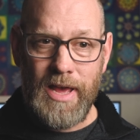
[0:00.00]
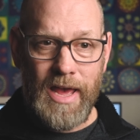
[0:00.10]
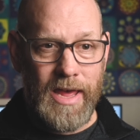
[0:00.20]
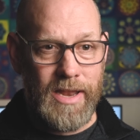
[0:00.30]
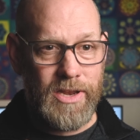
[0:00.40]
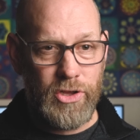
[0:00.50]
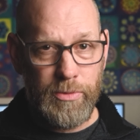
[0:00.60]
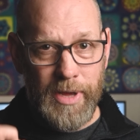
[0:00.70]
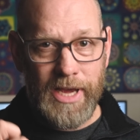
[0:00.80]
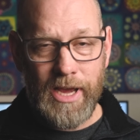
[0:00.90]
And you
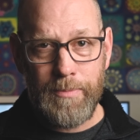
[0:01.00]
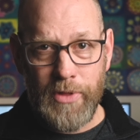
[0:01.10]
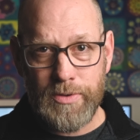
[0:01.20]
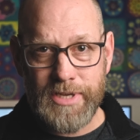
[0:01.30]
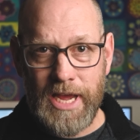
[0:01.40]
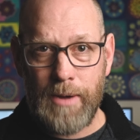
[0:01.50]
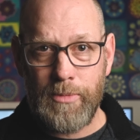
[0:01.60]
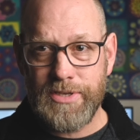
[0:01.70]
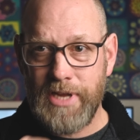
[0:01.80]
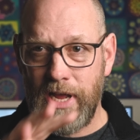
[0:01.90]
pick up those
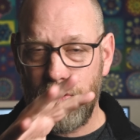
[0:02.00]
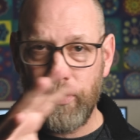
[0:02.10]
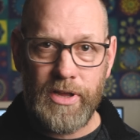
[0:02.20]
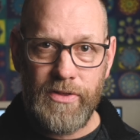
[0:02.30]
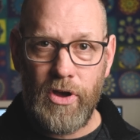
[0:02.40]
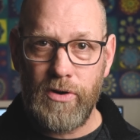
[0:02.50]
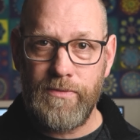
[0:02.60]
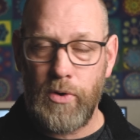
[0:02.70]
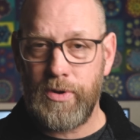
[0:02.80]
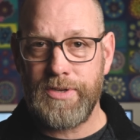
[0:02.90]
cameras and you look
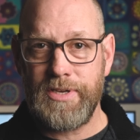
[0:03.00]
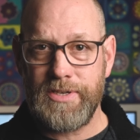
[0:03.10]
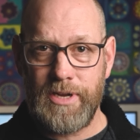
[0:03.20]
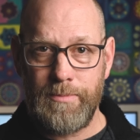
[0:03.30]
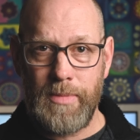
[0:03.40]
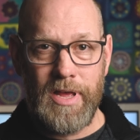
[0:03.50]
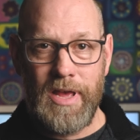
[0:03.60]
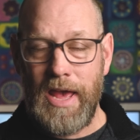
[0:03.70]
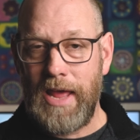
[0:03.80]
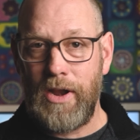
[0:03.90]
autofocus system
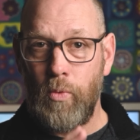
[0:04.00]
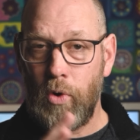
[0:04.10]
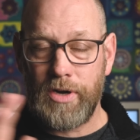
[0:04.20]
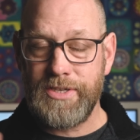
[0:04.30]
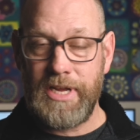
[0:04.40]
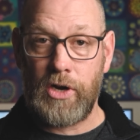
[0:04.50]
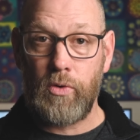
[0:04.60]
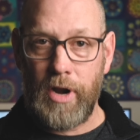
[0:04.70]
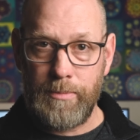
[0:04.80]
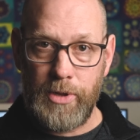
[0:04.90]
and it works
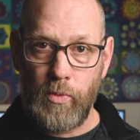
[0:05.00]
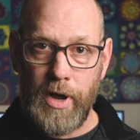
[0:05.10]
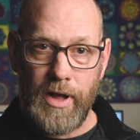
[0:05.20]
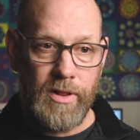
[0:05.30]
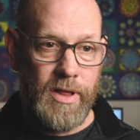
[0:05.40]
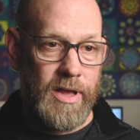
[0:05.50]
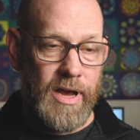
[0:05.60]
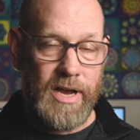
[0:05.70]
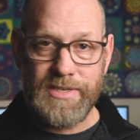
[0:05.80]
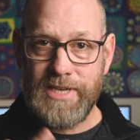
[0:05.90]
incredibly well.
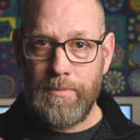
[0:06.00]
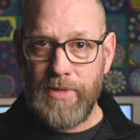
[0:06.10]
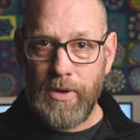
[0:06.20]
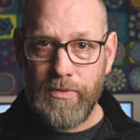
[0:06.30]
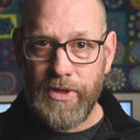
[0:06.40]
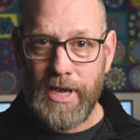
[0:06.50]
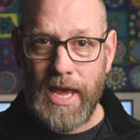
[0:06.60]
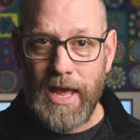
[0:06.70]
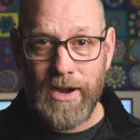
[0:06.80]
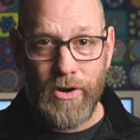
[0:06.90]
Same thing with the
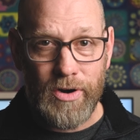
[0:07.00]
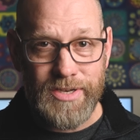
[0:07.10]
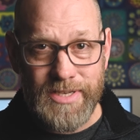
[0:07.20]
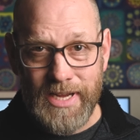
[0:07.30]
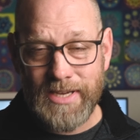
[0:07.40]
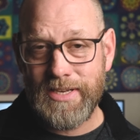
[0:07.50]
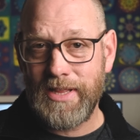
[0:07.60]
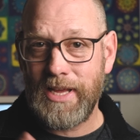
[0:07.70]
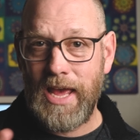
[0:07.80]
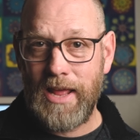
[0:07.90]
Canon R6 and
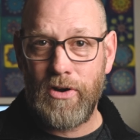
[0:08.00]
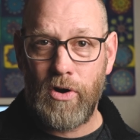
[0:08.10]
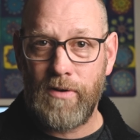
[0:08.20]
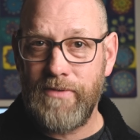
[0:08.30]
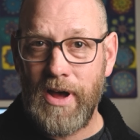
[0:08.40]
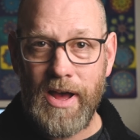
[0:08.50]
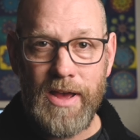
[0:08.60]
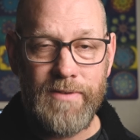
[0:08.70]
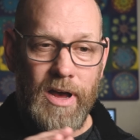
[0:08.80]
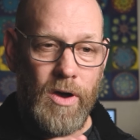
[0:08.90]
the Canon
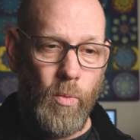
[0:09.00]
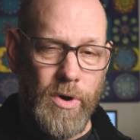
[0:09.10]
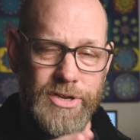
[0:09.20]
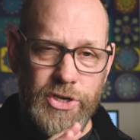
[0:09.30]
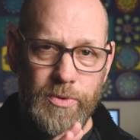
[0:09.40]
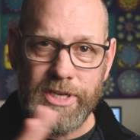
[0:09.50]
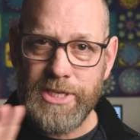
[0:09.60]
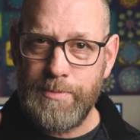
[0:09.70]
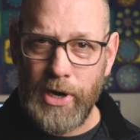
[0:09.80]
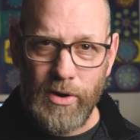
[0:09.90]
R5. Once you
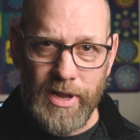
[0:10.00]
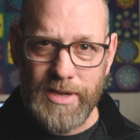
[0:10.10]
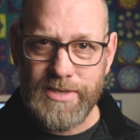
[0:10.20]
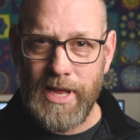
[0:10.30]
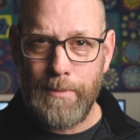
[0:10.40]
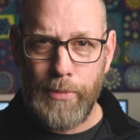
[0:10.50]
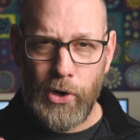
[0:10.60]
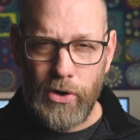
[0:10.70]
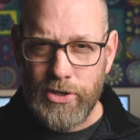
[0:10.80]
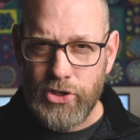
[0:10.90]
experience that
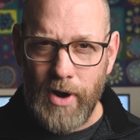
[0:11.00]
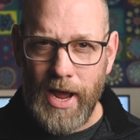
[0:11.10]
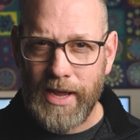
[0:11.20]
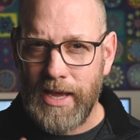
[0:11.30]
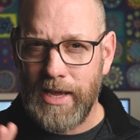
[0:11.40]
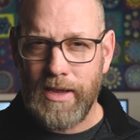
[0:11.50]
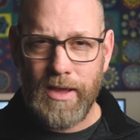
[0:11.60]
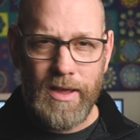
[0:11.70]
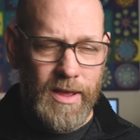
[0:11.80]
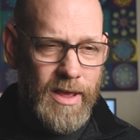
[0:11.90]
bird tracking
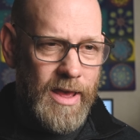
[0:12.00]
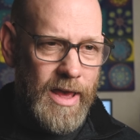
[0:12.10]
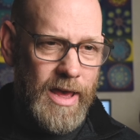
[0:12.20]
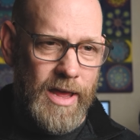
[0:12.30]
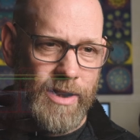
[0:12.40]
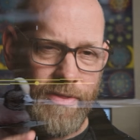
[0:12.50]
and